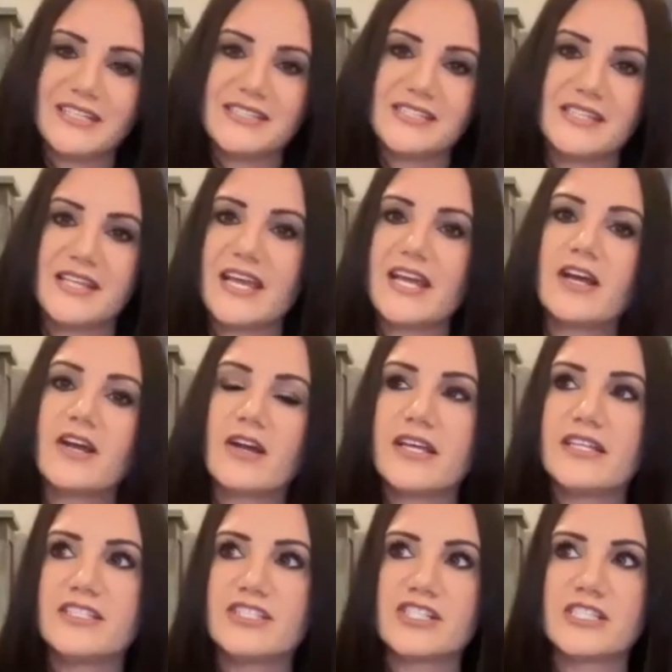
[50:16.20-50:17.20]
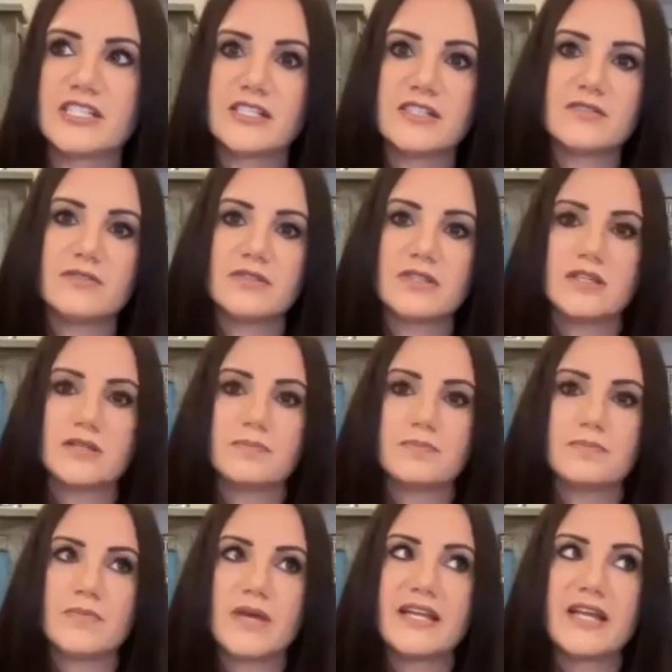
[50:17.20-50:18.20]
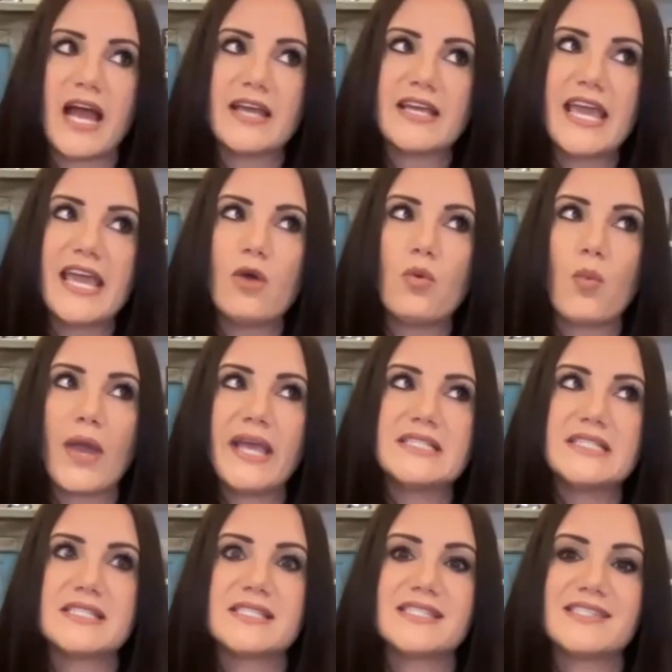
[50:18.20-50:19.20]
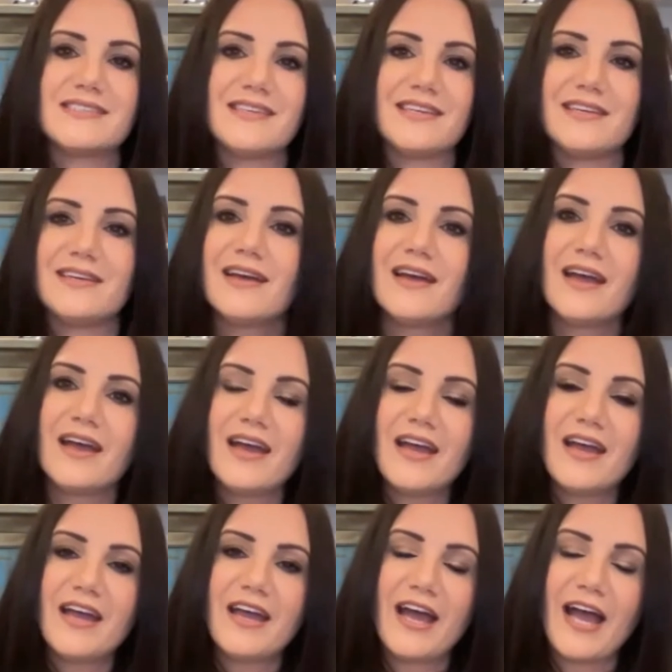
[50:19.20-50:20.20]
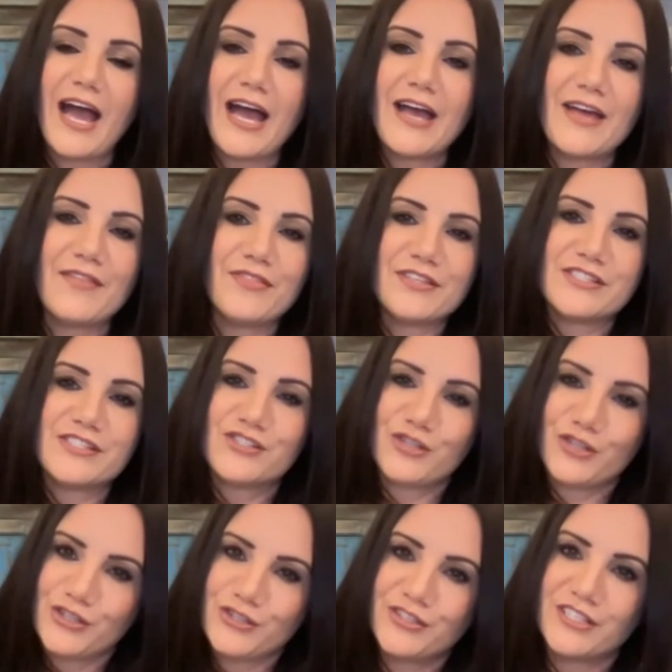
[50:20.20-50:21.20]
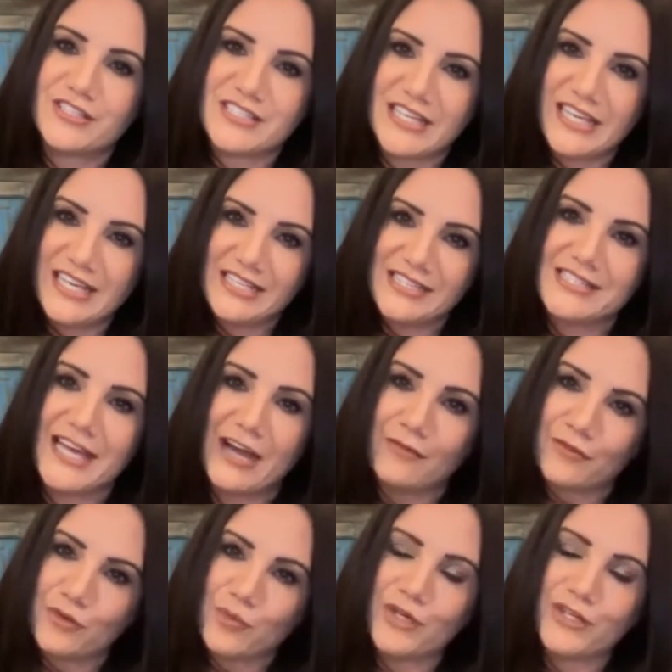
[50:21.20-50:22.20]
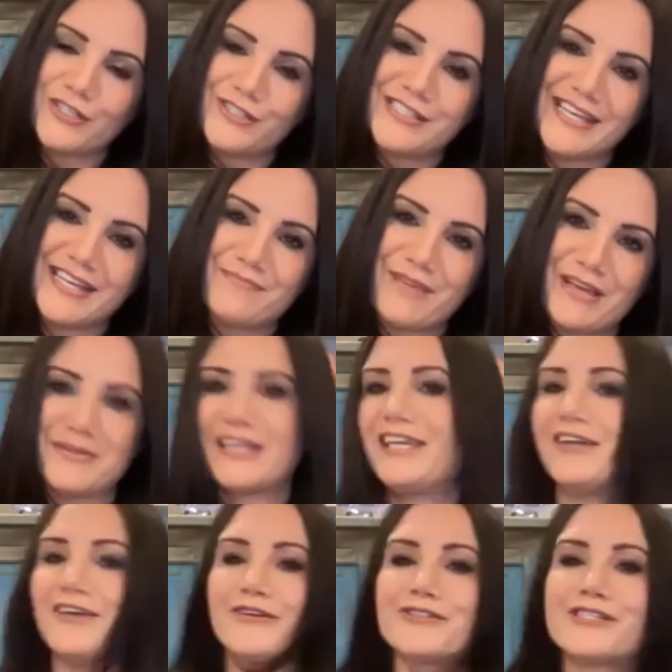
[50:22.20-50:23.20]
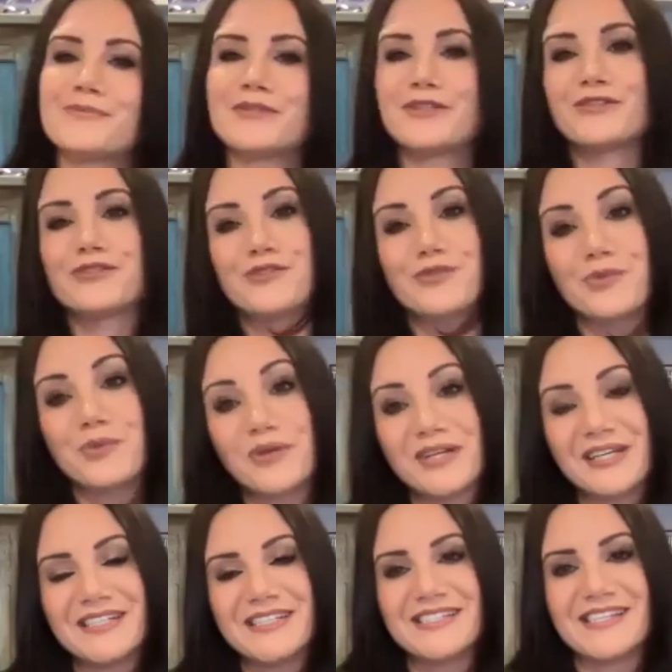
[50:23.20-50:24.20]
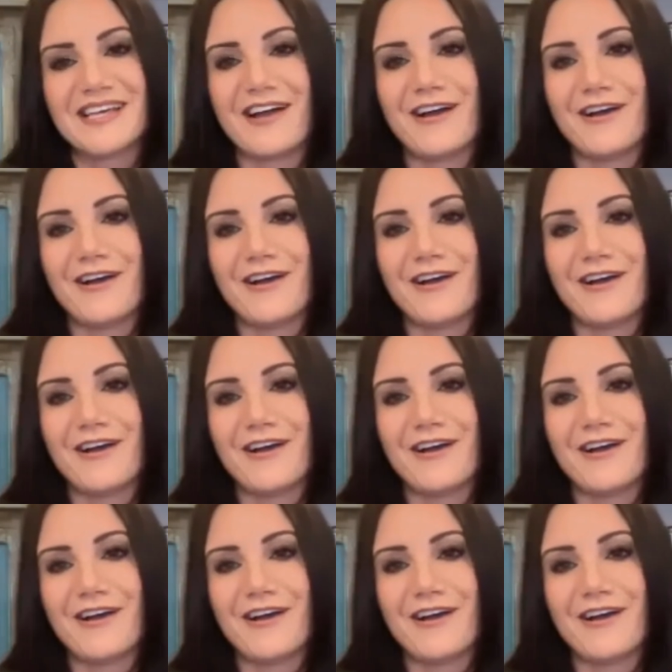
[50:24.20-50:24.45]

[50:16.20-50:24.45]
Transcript: that's there, and just and I can't wait to see the teens afterwards and maybe hear some of their stories.